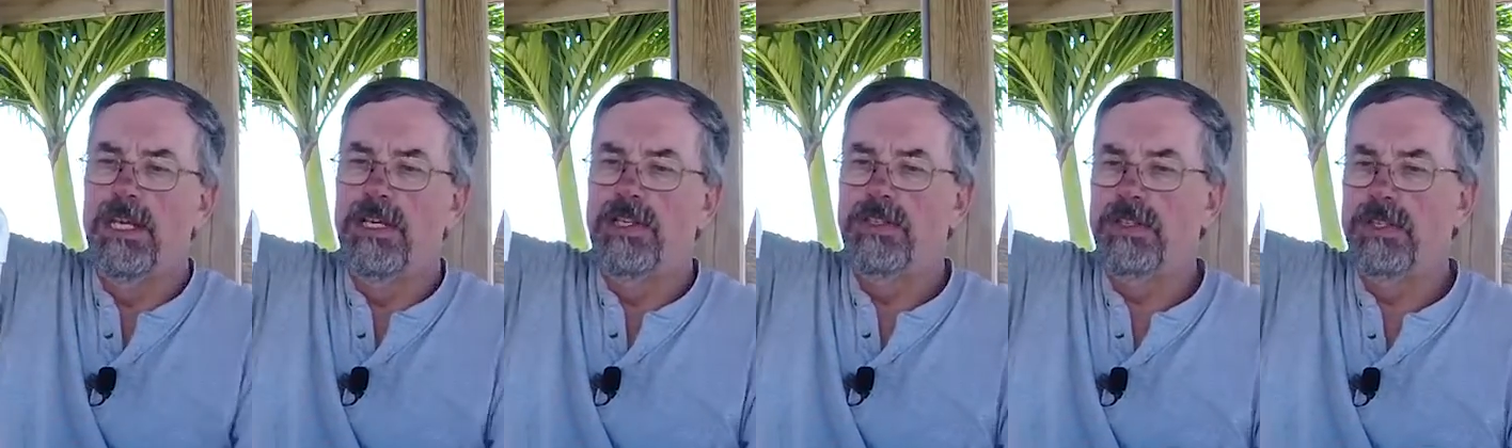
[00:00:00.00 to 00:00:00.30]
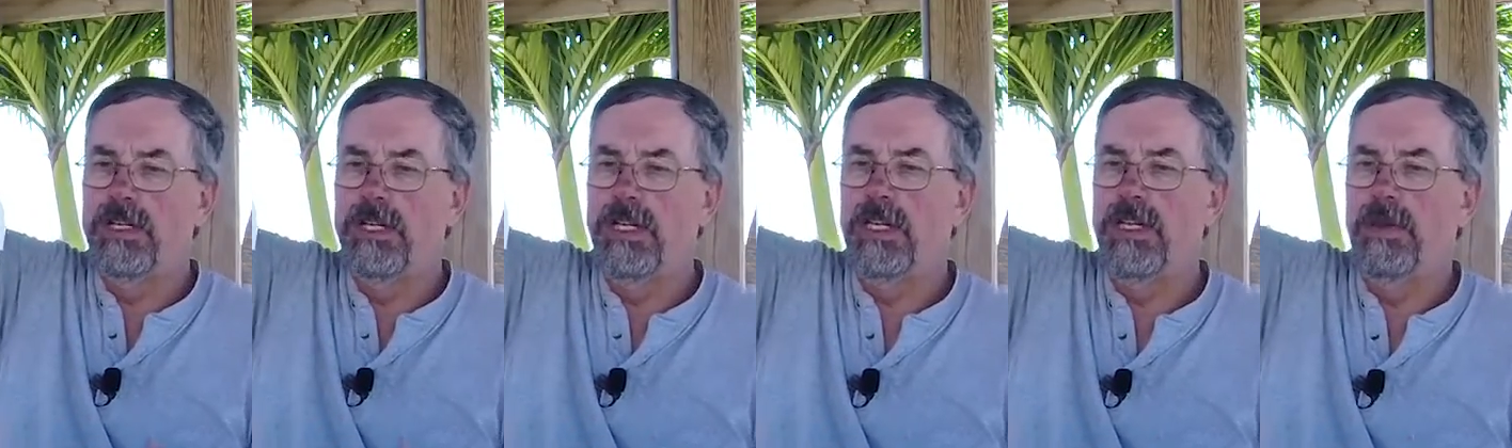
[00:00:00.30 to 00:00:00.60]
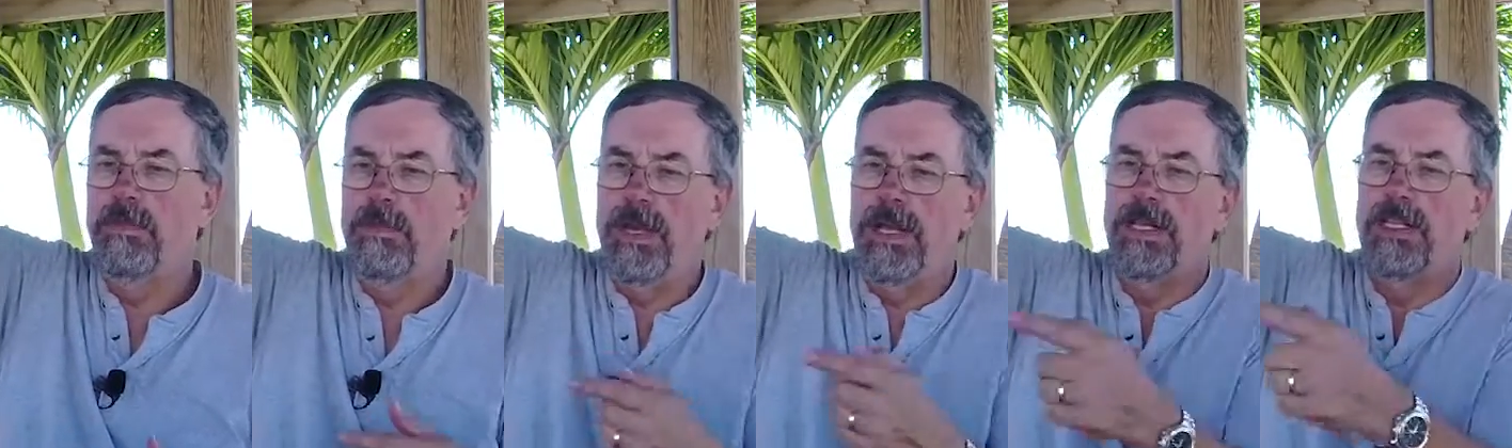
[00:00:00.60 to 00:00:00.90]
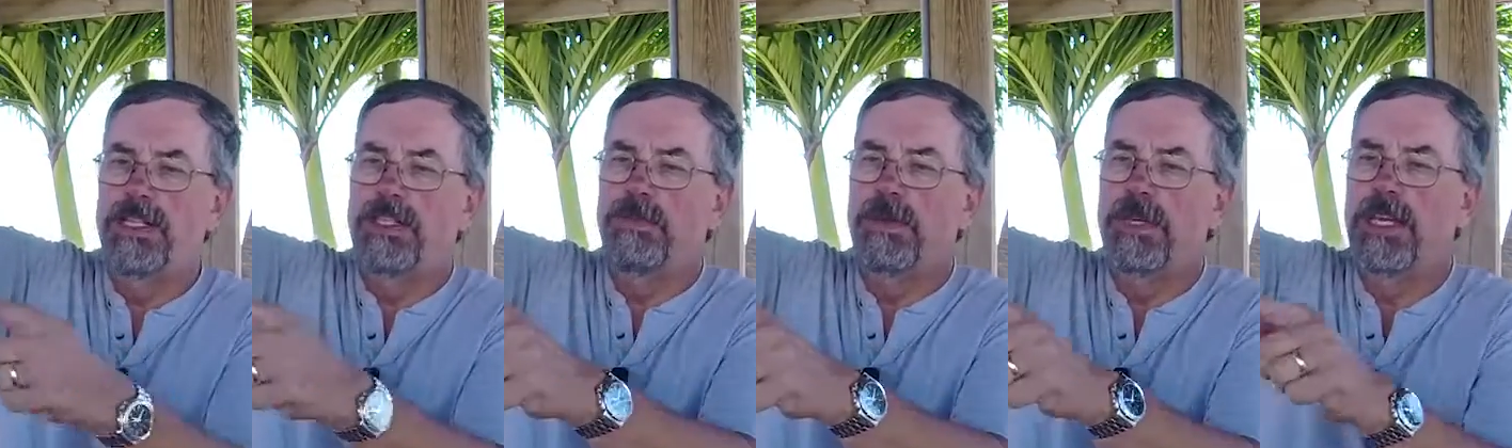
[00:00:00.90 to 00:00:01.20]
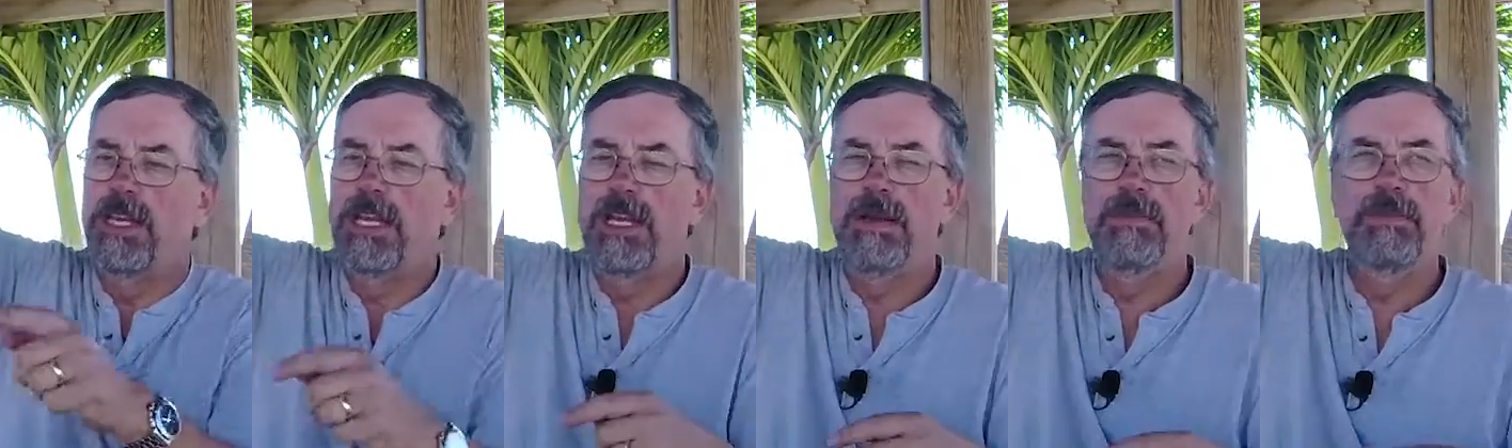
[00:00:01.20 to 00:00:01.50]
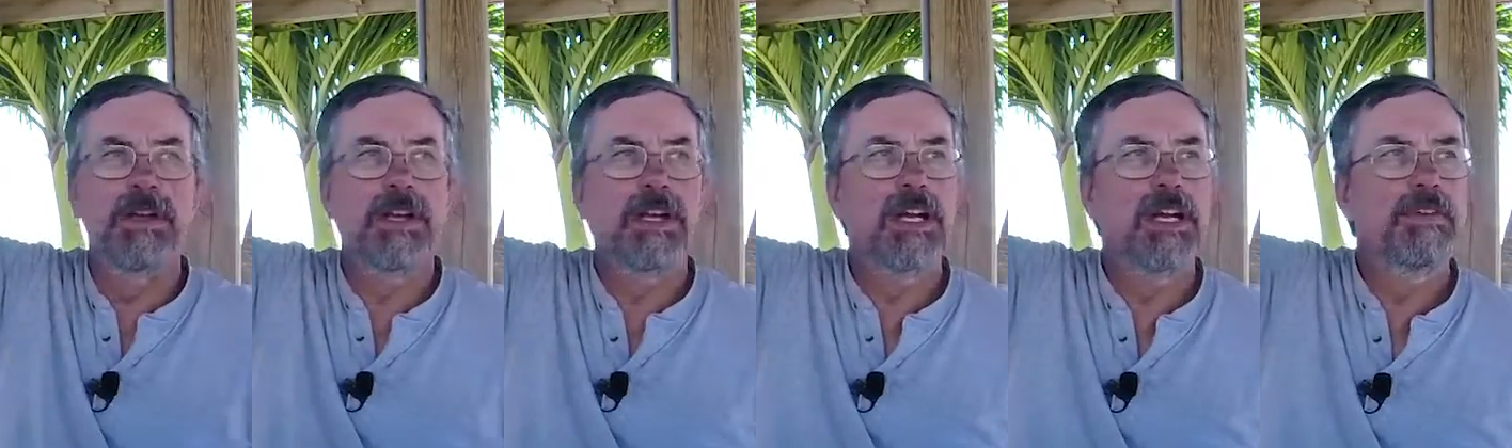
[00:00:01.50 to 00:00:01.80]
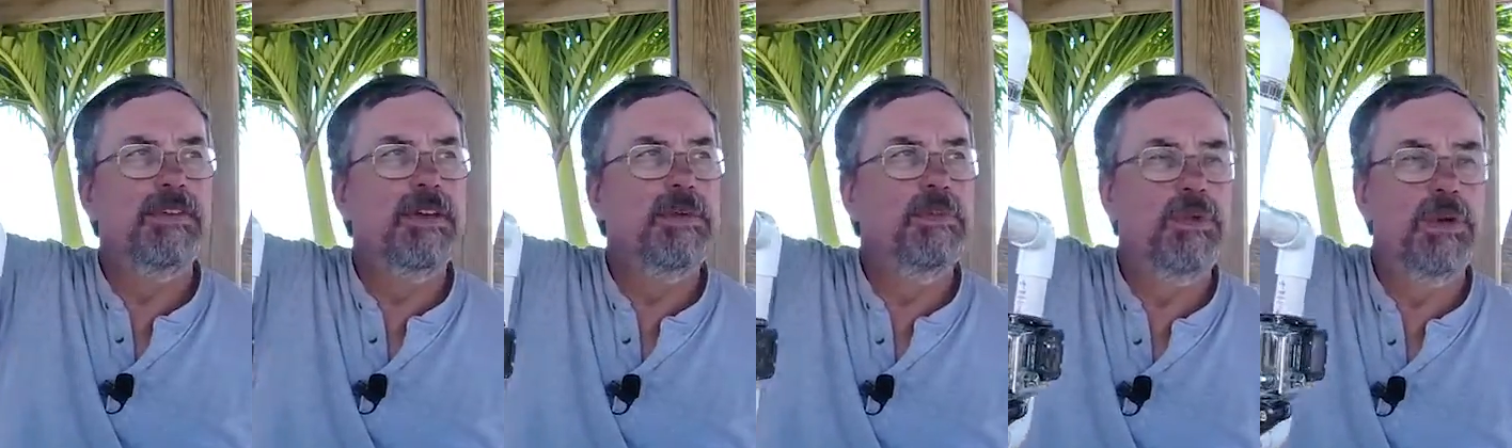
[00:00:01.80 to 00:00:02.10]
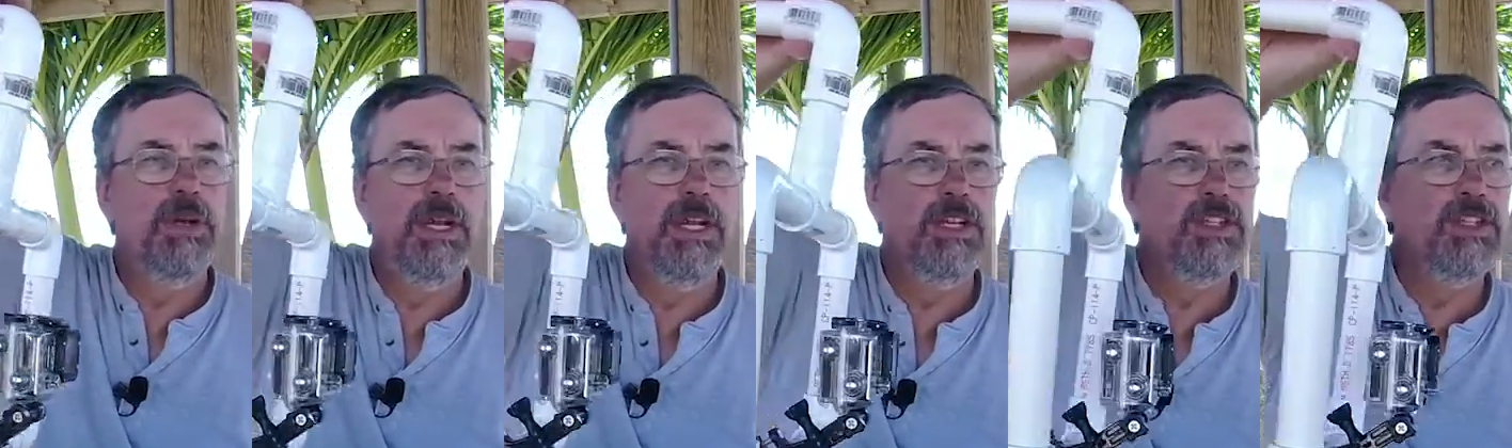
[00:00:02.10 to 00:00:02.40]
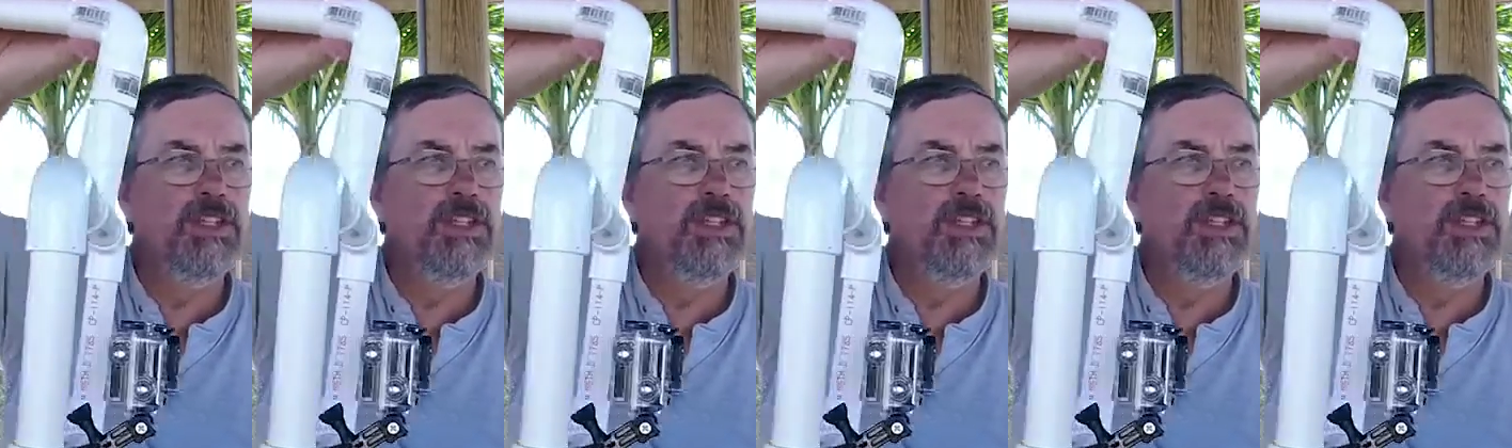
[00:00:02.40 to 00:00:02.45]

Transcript: so that I can balance my camera and have it pointing